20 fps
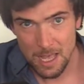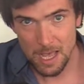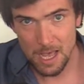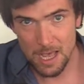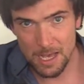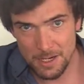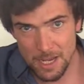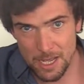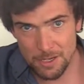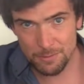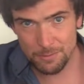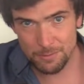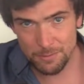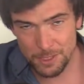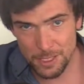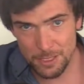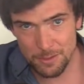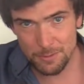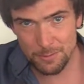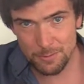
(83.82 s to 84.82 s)
I know
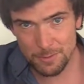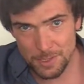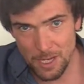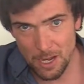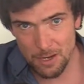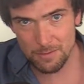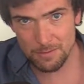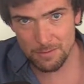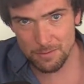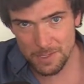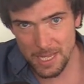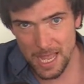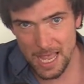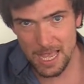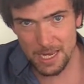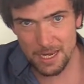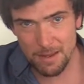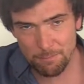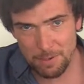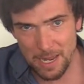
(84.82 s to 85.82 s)
two songs
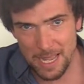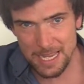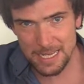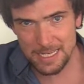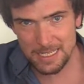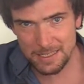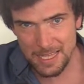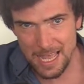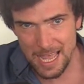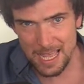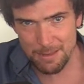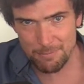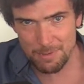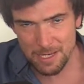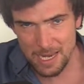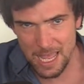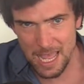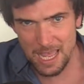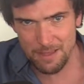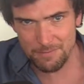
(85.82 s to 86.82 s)
and I played them
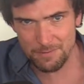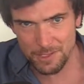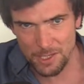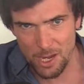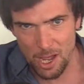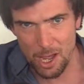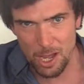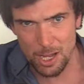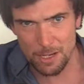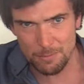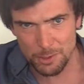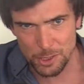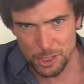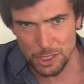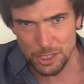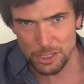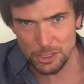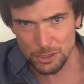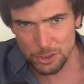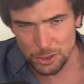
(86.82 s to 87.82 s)
11 times
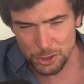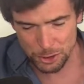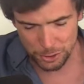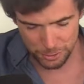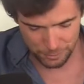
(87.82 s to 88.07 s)
each.